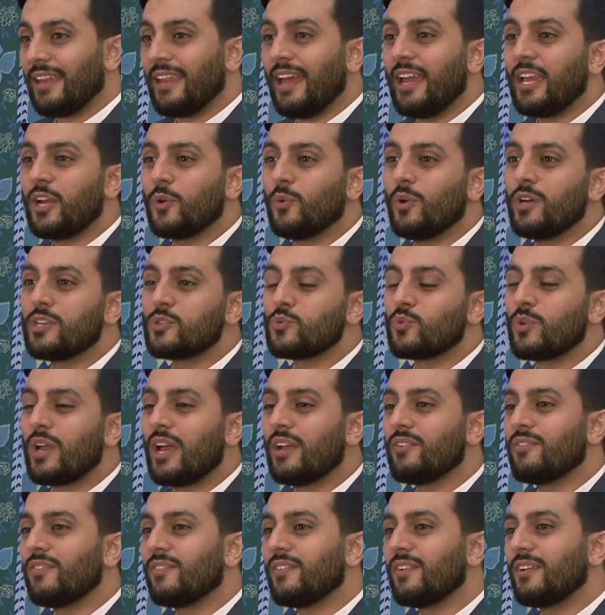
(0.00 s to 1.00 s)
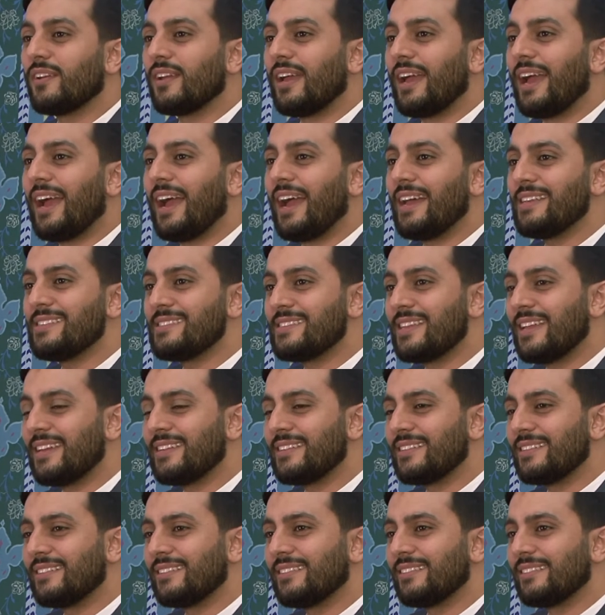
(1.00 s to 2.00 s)
Likewise, we have
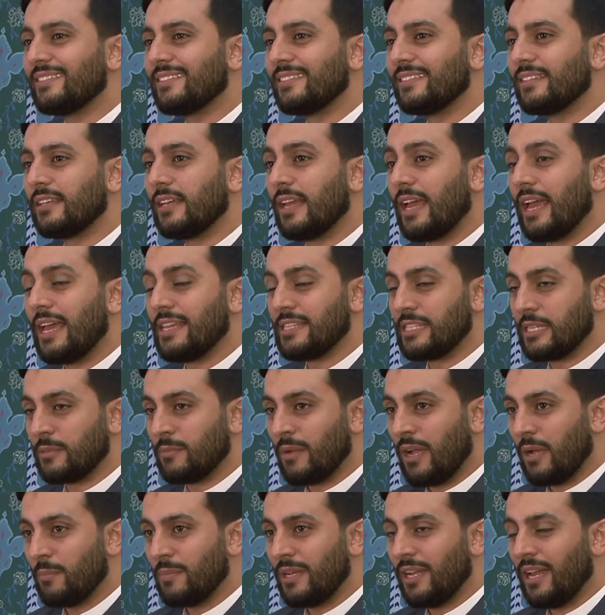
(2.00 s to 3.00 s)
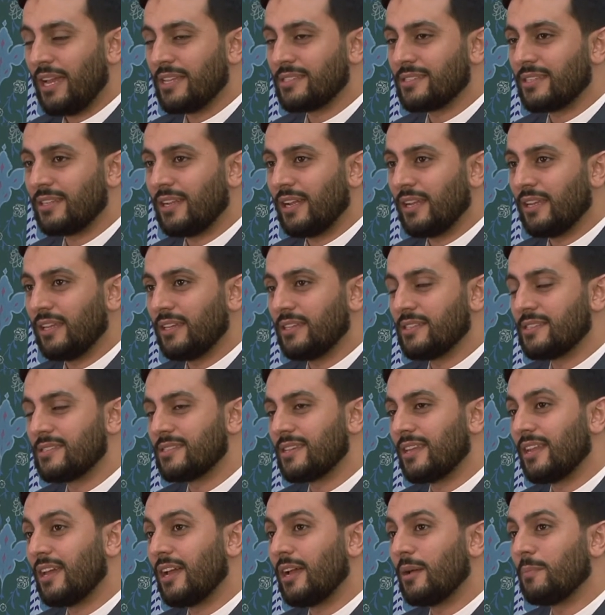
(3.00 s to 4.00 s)
Hasan as Imam al-Hasan alayhi
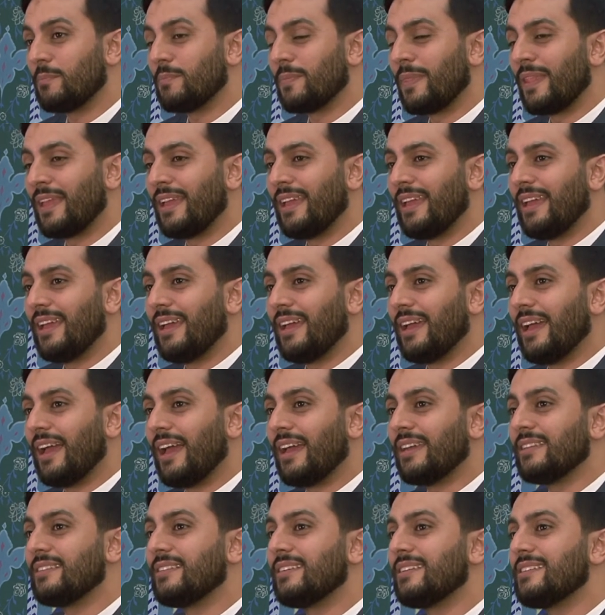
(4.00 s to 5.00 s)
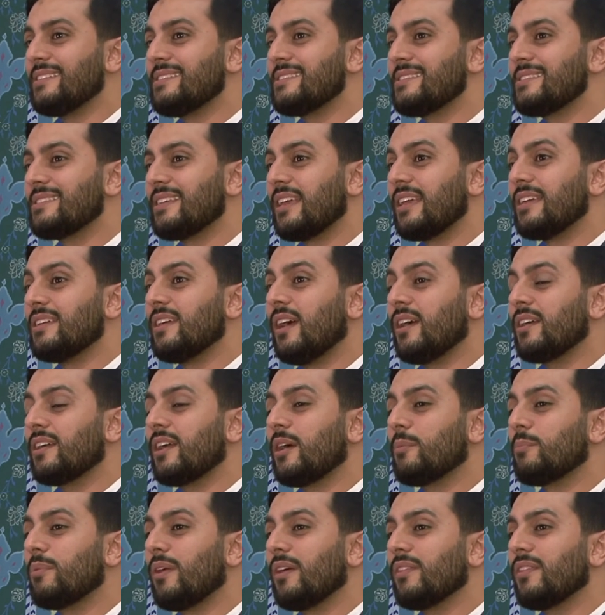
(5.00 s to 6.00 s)
salam, and his
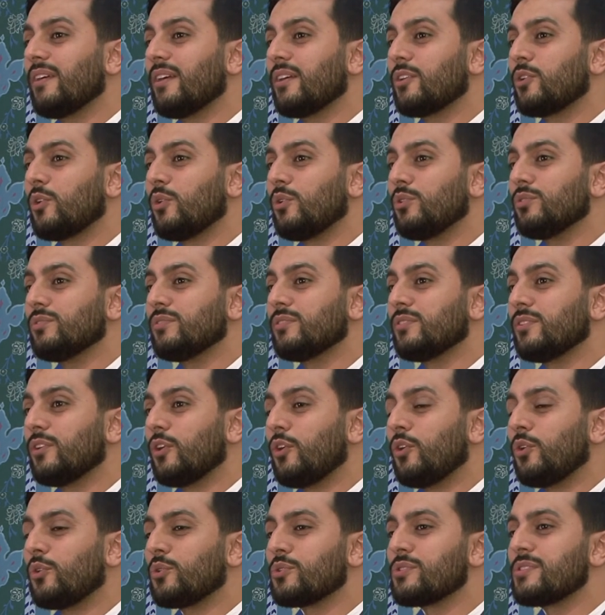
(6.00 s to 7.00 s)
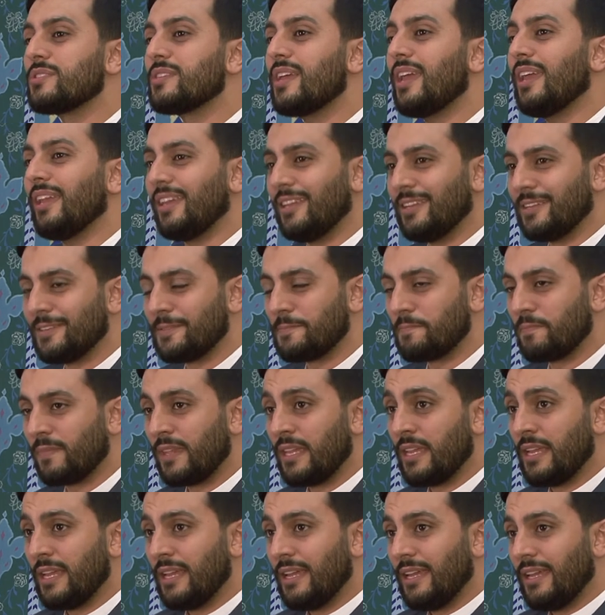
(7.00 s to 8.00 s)
younger brother called Hussein.
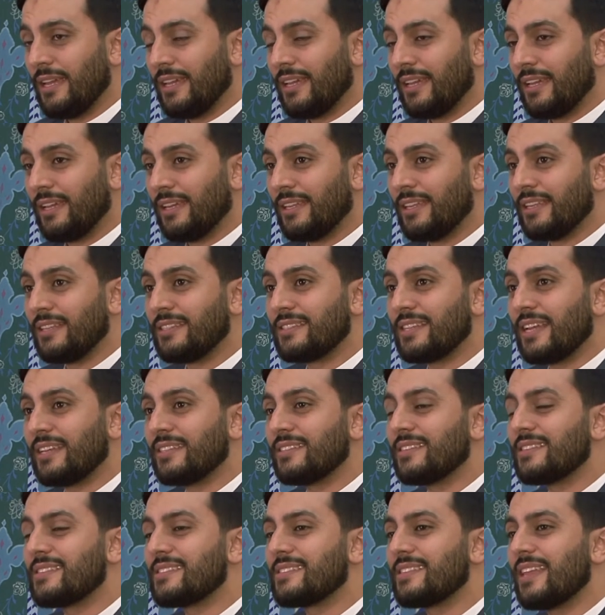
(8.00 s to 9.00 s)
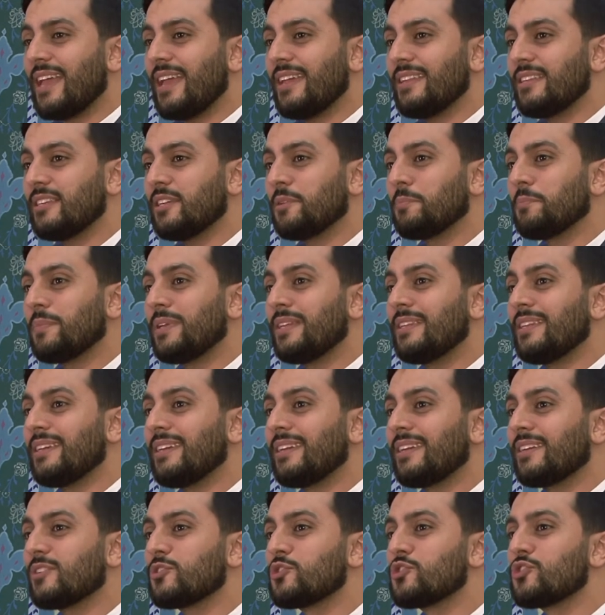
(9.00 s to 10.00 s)
In its understanding,
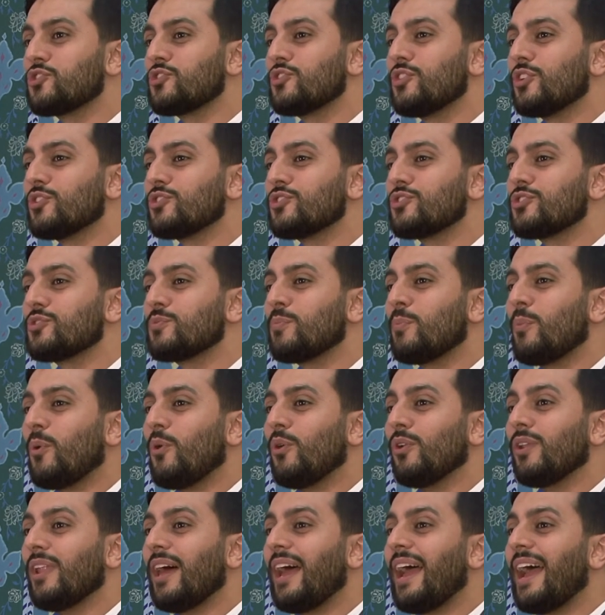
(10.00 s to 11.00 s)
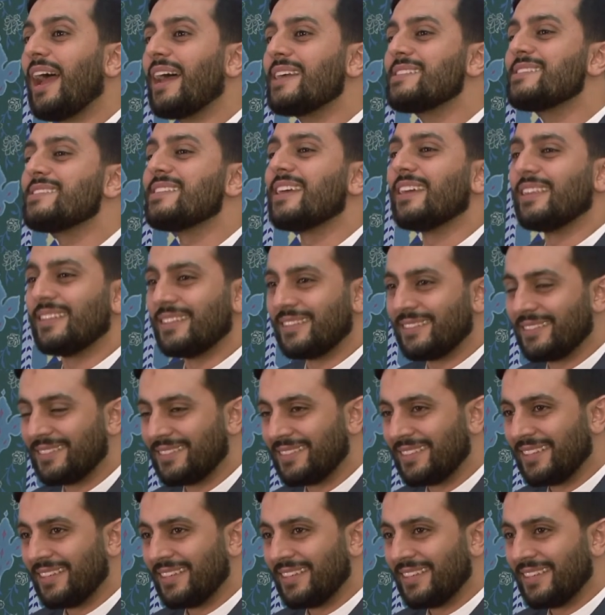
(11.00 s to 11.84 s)
meaning the smaller Hassan,